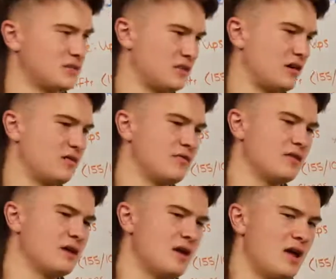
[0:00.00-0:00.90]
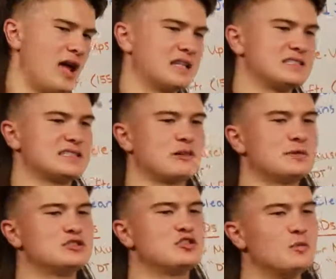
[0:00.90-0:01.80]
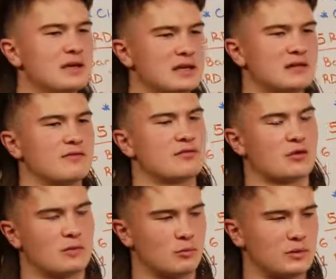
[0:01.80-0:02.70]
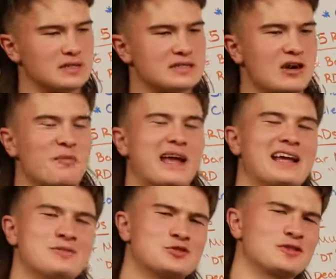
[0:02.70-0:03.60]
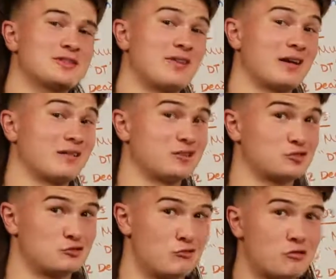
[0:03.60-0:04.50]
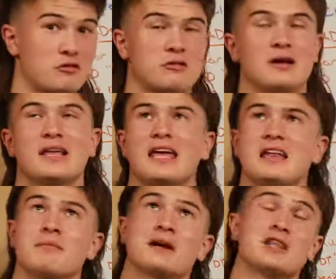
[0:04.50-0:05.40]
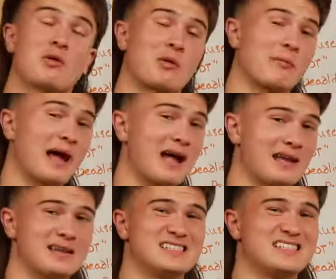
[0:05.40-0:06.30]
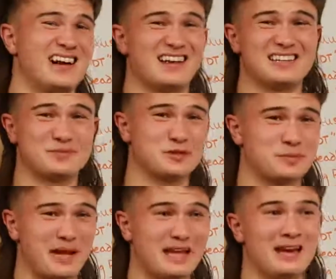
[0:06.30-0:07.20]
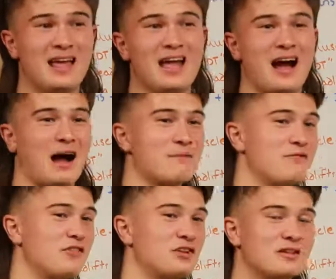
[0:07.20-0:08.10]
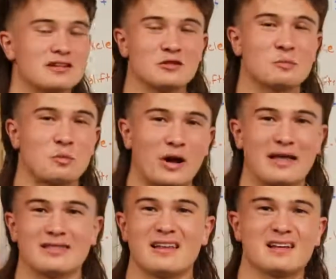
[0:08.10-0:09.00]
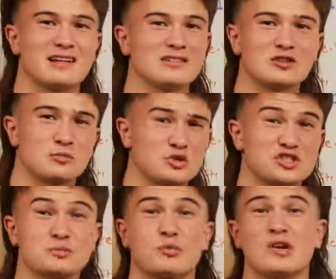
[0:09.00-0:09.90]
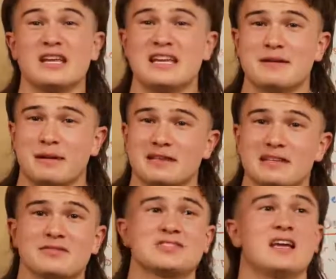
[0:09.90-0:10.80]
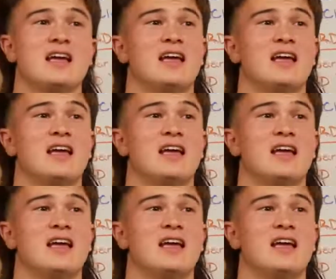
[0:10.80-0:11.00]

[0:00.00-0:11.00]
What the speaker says: enough. And since I've been doing it for a couple weeks now, my hamstrings have gotten a lot stronger. Again, my lower back is not in as much pain. I'm feeling a little more athletic, a little more springy in my lifts,